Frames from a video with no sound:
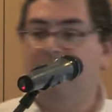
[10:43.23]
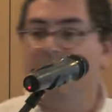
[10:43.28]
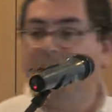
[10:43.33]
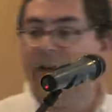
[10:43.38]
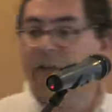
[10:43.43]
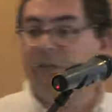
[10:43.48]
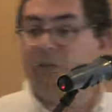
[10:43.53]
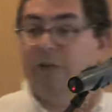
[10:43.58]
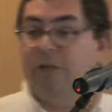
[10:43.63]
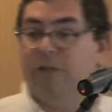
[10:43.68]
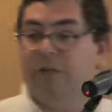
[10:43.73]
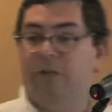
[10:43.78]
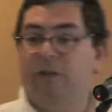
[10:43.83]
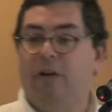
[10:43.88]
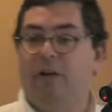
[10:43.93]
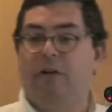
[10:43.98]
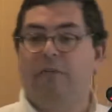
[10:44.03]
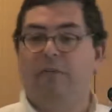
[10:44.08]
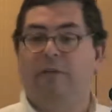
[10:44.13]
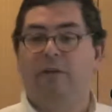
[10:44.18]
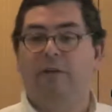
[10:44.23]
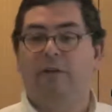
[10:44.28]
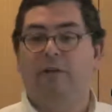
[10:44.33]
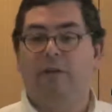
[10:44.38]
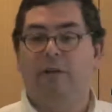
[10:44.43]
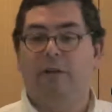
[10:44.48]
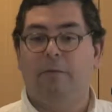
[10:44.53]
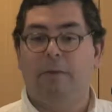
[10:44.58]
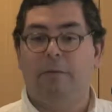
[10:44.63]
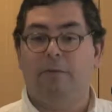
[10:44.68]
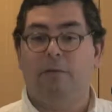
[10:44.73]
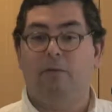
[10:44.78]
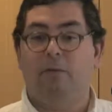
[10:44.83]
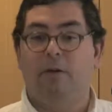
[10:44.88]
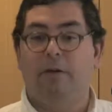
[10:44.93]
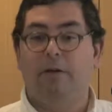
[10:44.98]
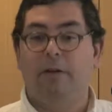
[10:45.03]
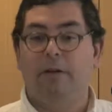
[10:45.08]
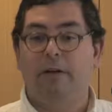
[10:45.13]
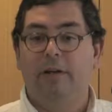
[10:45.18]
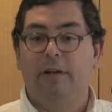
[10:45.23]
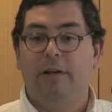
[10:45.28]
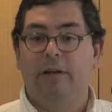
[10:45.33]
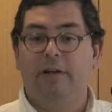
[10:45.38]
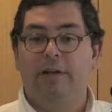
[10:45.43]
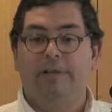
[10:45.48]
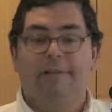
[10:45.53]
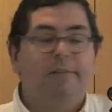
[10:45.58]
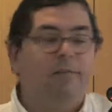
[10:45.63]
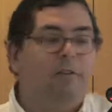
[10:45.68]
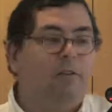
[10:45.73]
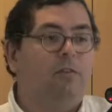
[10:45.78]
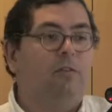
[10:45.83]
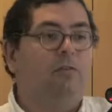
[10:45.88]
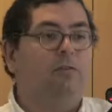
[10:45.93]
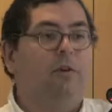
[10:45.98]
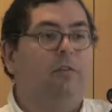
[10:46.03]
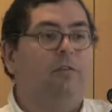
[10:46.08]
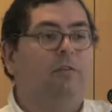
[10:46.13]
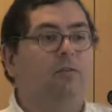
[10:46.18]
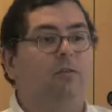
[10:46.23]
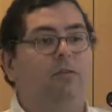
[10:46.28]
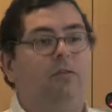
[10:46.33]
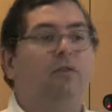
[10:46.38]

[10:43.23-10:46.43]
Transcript: like I was and the other people were, in a difficult role.